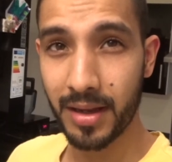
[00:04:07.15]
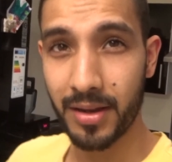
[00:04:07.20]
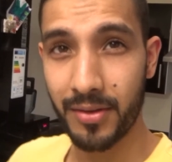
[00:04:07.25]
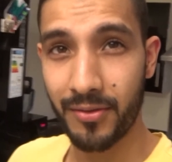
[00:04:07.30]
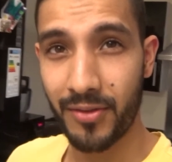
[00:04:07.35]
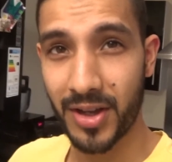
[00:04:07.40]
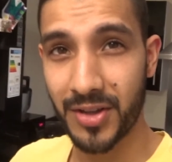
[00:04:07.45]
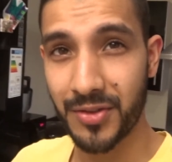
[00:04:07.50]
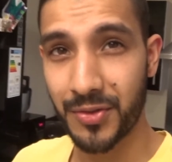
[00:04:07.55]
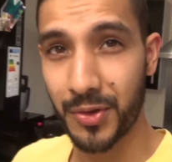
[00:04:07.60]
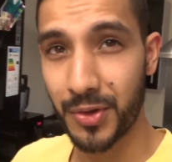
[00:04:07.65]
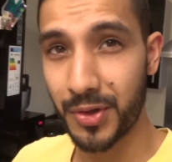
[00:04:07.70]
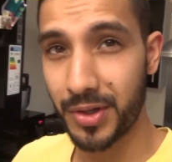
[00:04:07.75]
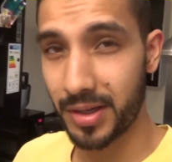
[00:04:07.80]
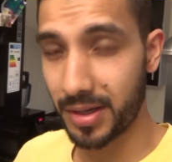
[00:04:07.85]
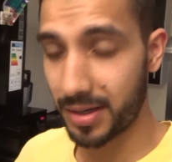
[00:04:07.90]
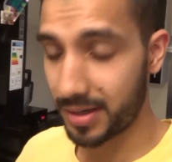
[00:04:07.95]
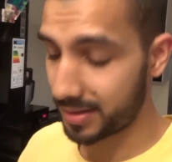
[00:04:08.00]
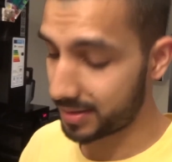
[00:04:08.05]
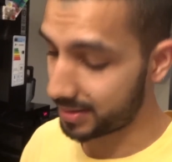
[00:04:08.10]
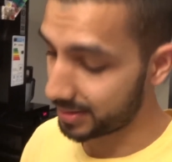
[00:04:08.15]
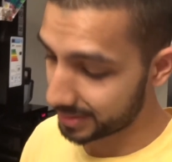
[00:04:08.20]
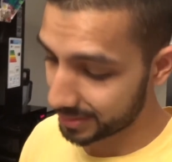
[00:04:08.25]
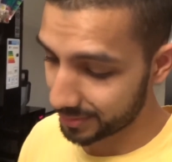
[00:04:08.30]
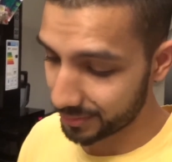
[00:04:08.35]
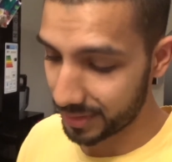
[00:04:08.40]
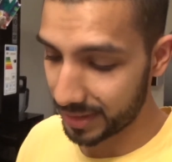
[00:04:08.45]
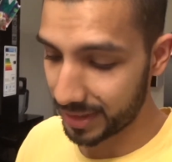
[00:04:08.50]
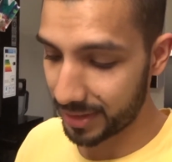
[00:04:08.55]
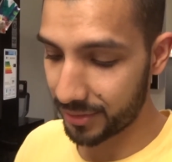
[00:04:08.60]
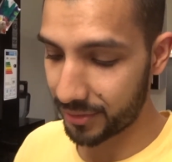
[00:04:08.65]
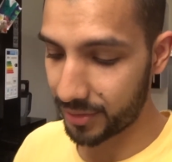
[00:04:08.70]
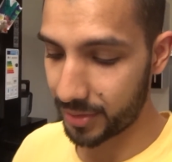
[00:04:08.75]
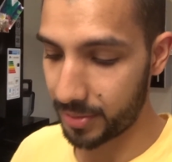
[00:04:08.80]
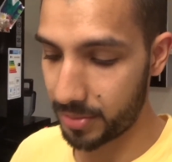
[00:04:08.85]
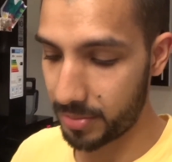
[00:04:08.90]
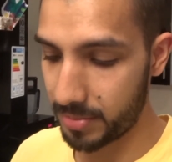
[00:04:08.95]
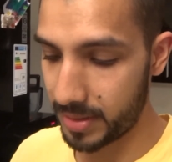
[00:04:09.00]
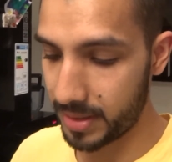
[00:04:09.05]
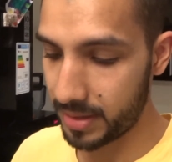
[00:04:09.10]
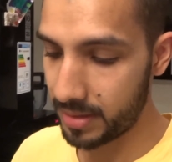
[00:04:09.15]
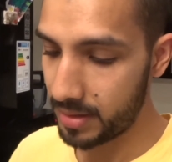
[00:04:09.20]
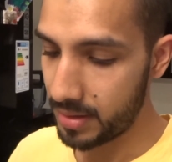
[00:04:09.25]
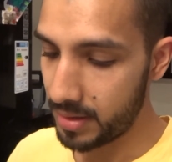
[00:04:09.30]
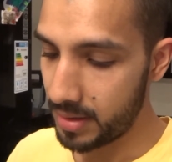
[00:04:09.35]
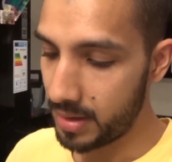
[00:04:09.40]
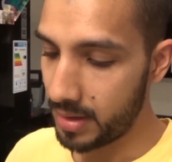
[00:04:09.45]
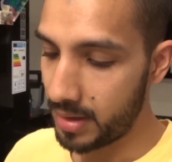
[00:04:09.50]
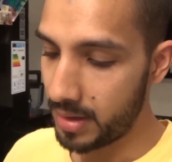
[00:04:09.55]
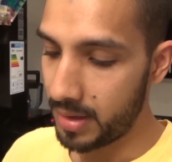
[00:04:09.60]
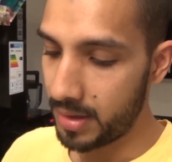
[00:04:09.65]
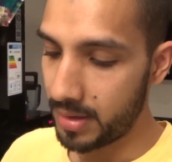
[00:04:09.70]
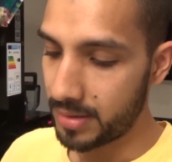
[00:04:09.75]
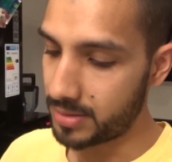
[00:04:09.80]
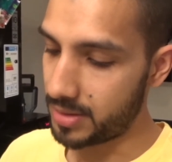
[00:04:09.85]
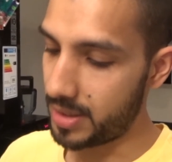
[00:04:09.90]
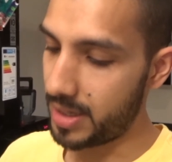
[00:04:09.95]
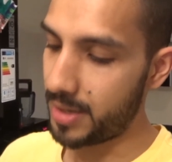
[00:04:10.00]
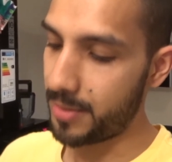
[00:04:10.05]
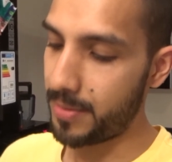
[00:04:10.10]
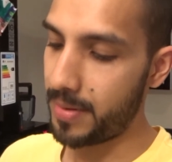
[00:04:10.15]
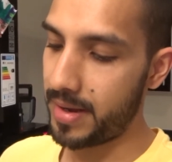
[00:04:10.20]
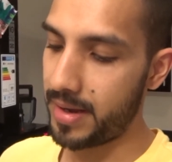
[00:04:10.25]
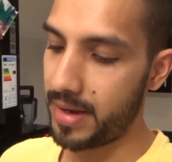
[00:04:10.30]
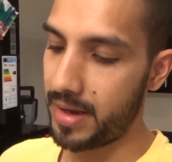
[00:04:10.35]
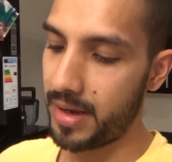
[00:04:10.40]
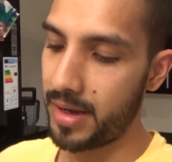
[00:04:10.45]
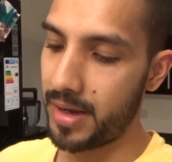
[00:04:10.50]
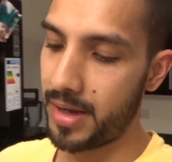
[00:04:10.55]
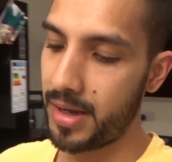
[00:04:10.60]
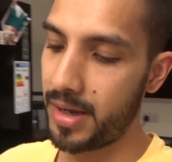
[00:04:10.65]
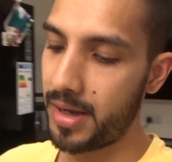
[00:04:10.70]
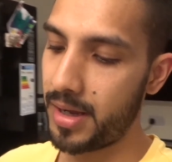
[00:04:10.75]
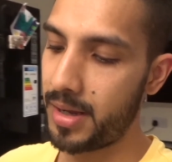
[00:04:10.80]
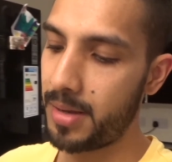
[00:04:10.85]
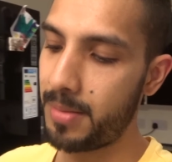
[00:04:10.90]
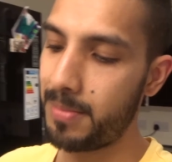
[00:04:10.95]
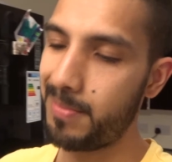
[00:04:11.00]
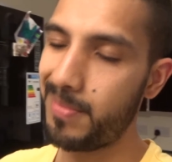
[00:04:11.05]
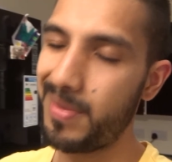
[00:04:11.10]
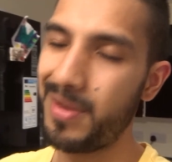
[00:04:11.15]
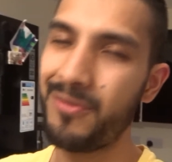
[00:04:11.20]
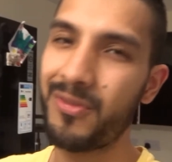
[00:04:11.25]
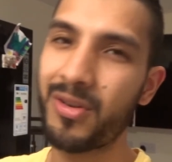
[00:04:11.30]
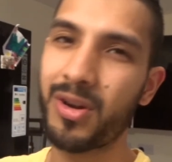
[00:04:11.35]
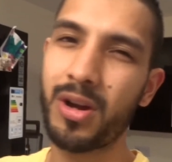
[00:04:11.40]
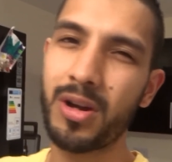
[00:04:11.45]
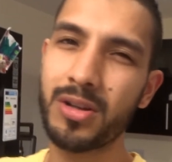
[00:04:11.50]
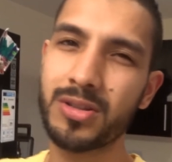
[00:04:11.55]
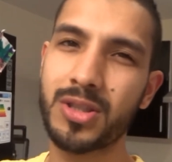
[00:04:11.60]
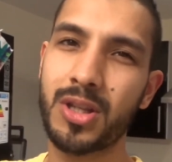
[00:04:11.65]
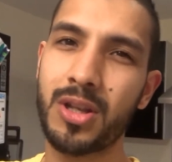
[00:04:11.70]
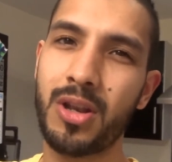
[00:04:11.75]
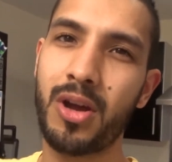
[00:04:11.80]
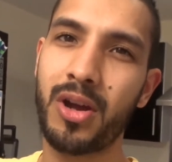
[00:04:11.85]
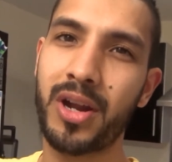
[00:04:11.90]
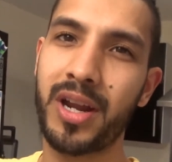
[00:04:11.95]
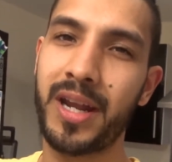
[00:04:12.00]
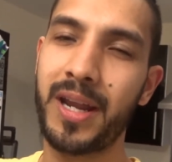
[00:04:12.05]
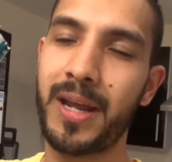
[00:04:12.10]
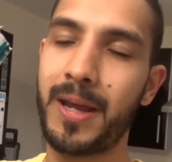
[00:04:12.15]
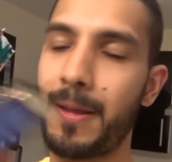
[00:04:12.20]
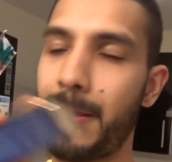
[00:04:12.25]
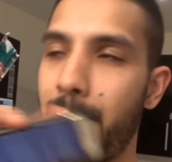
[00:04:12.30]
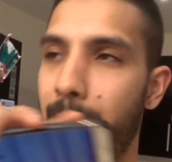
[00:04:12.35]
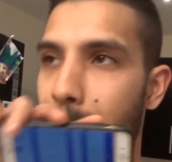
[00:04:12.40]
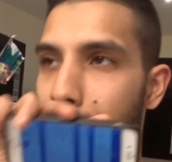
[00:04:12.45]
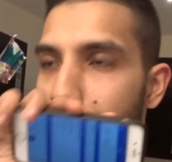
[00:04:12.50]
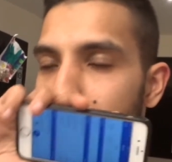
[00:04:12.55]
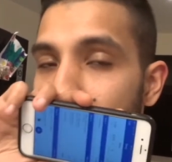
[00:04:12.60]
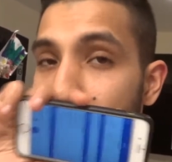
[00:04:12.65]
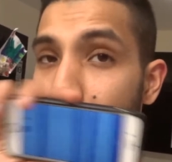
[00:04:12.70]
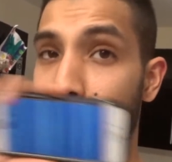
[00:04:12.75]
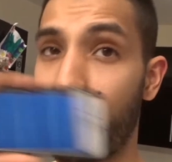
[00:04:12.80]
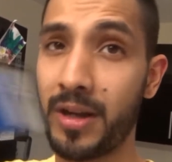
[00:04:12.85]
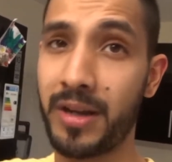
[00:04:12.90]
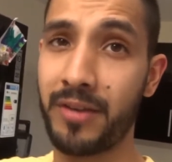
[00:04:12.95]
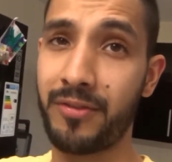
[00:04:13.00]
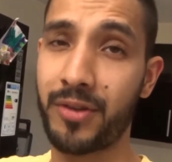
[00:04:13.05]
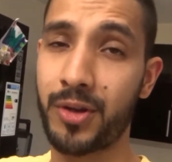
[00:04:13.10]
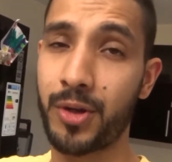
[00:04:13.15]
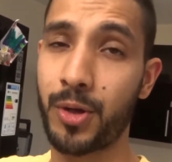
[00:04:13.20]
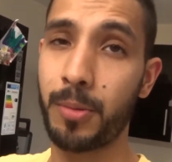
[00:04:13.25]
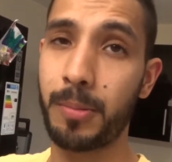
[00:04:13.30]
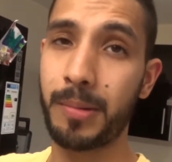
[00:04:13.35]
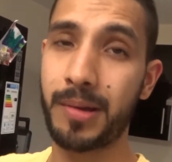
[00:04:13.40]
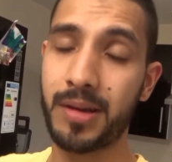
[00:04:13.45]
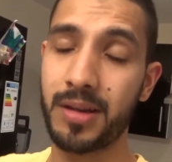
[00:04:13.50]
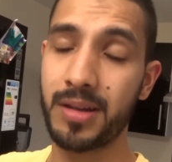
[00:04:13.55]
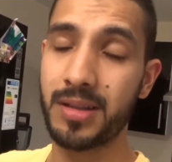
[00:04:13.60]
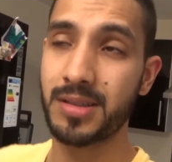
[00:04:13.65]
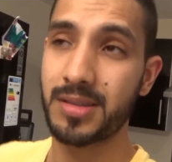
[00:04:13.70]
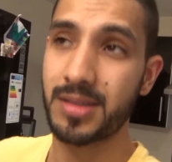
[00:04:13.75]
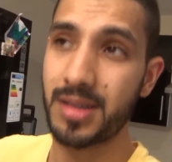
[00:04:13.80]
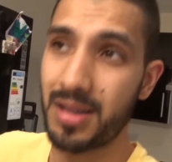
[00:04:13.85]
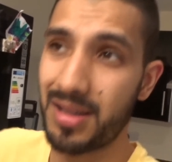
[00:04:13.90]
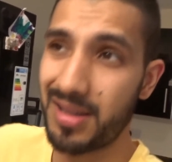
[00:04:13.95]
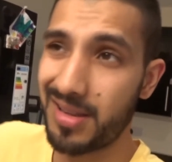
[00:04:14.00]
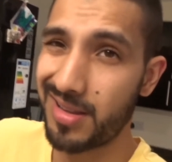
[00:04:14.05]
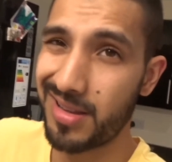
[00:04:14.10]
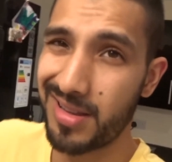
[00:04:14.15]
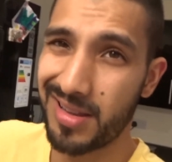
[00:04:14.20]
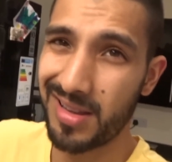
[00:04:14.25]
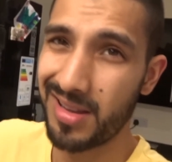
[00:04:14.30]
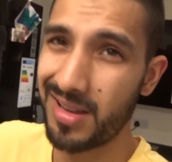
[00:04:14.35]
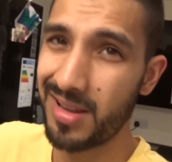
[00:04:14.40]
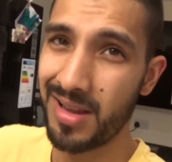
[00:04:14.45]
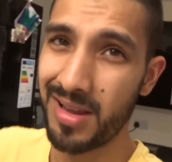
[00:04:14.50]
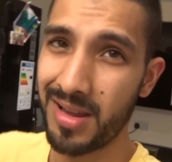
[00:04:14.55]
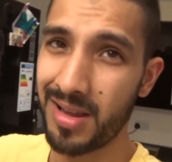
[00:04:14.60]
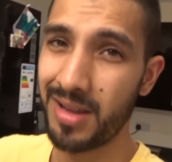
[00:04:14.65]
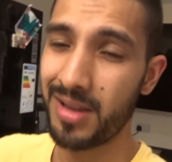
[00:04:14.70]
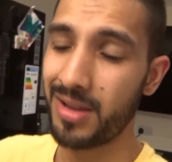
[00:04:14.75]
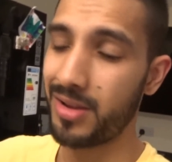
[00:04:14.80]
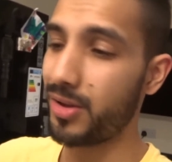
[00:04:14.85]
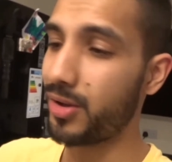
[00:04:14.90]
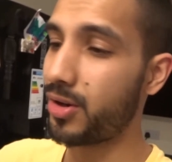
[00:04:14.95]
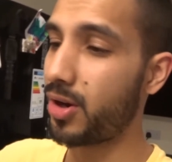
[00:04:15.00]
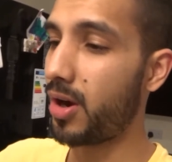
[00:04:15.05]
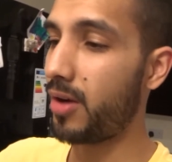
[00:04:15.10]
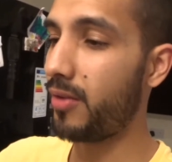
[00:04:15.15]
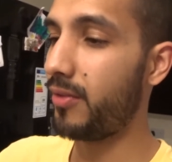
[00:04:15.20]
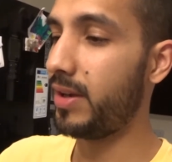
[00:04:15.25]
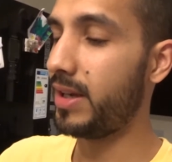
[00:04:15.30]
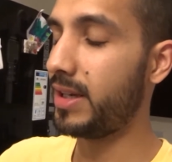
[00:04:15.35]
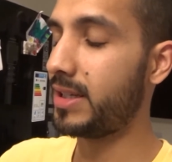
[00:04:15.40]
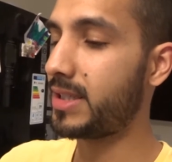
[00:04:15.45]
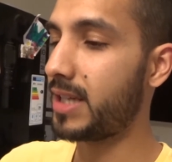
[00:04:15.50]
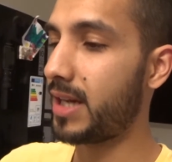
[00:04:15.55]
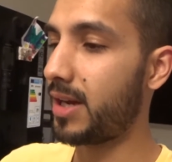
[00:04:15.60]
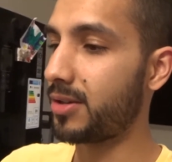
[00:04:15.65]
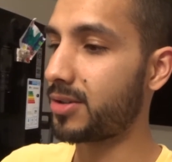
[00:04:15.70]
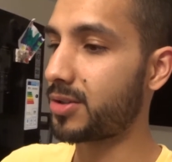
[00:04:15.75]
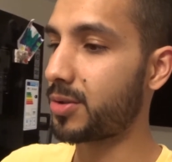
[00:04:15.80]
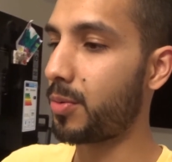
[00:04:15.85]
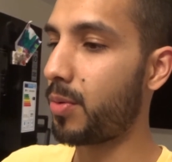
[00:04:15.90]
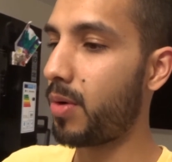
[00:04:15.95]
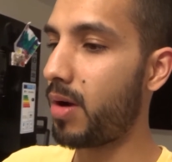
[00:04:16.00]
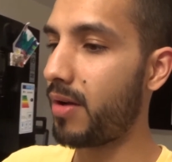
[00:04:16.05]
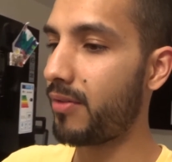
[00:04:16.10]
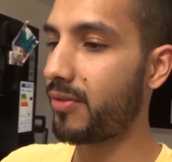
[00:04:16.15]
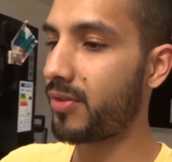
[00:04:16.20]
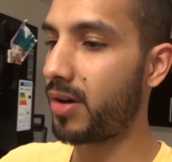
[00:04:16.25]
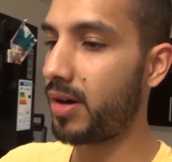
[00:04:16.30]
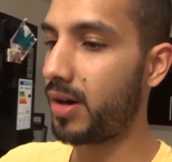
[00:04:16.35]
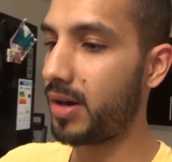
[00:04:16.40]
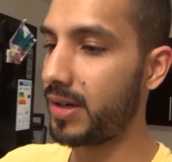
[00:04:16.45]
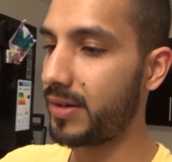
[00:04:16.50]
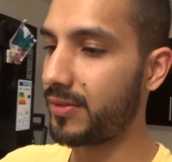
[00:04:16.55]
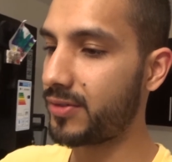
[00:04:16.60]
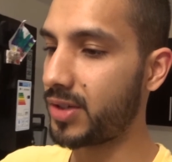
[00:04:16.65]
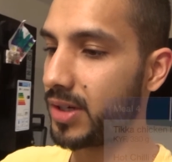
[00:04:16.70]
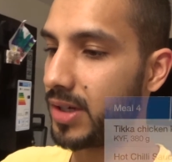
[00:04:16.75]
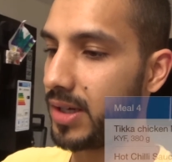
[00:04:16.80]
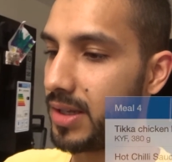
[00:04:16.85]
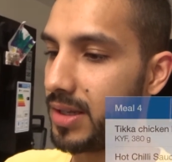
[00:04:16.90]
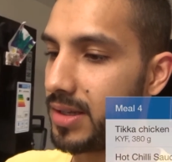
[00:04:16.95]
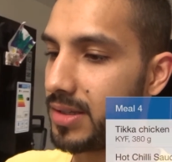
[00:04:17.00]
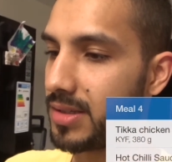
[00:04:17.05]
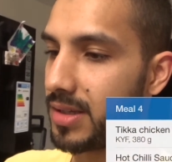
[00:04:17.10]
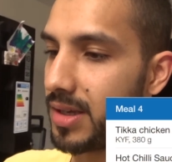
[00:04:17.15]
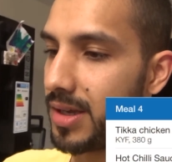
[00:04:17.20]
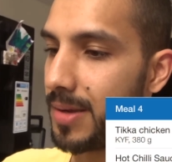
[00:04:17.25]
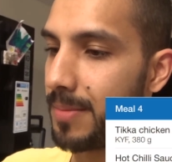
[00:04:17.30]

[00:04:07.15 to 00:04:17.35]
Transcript: fast food doesn't really agree with me. So anyway, in regards to logging it, it's quite difficult because you can't really tell. So what I've kind of done is